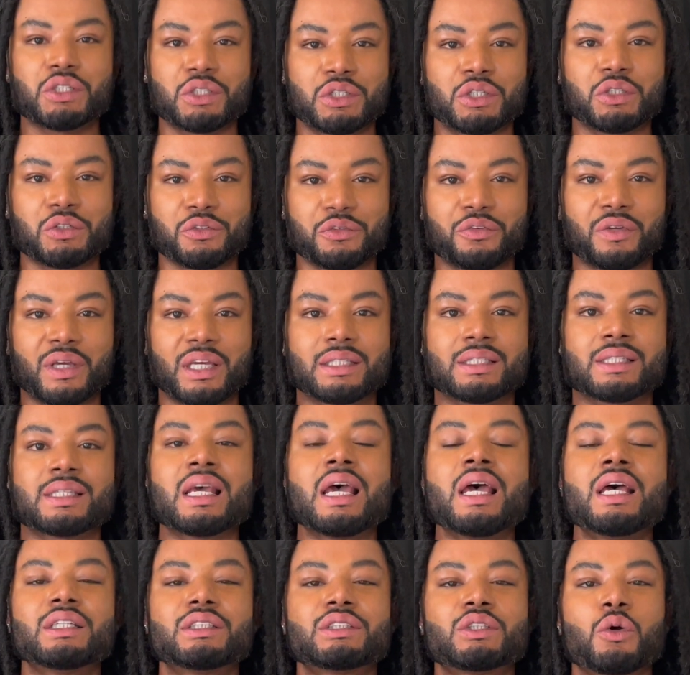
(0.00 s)
to your face.
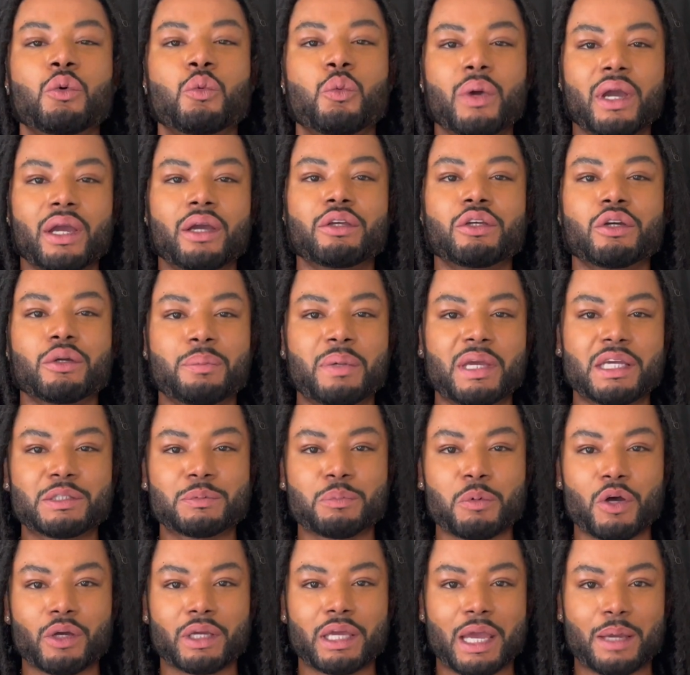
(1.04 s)
So wear your
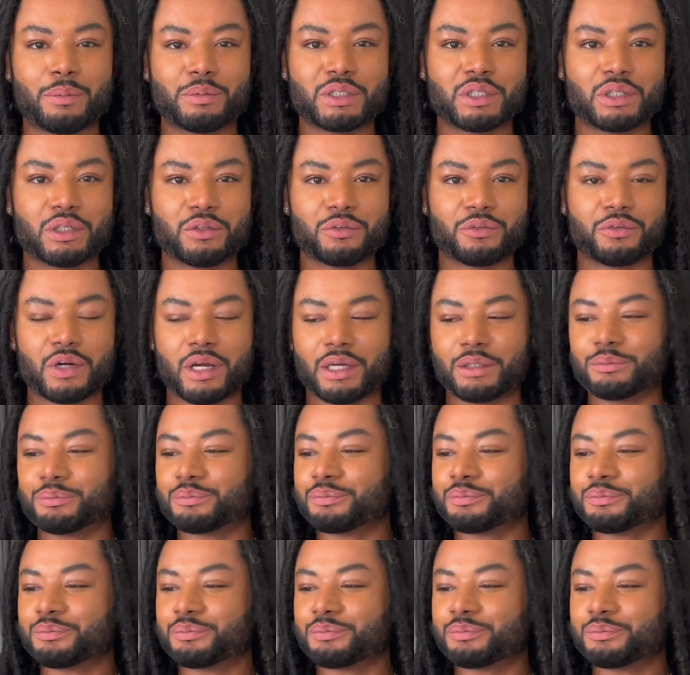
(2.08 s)
baseball cap to the front.